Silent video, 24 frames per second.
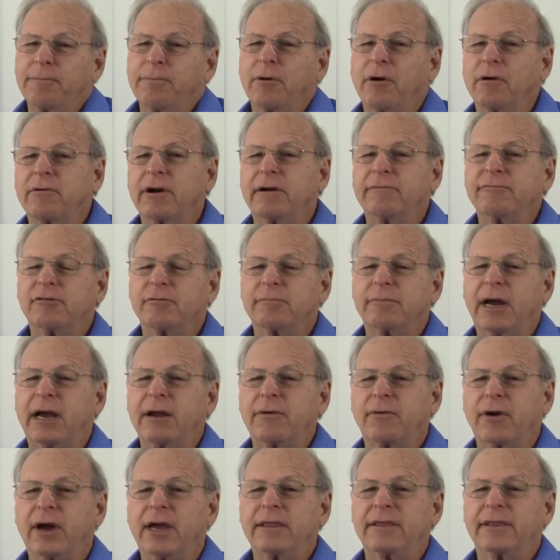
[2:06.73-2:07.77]
programs you
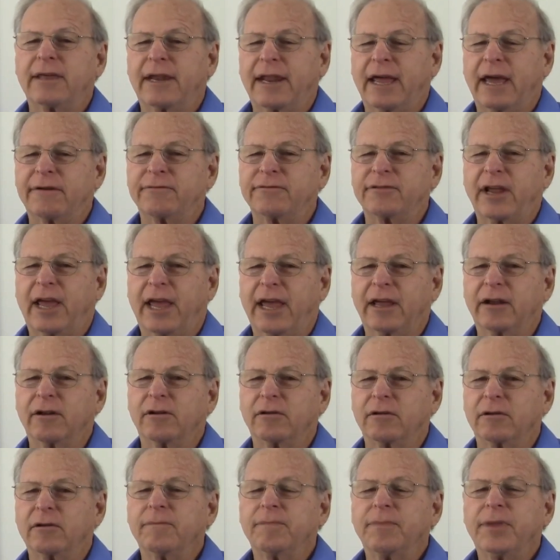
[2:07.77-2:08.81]
might write that have to
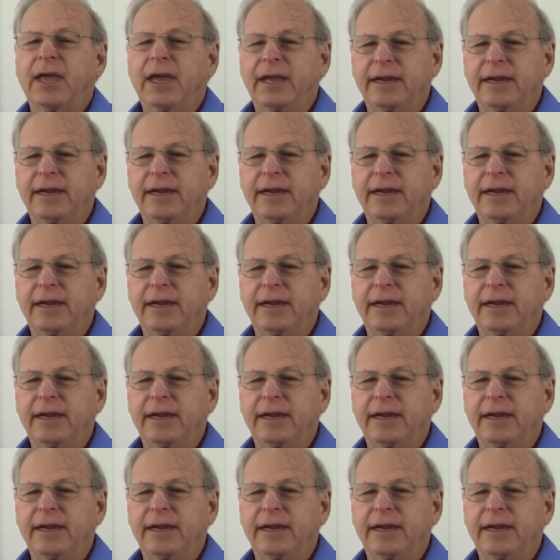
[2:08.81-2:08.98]
handle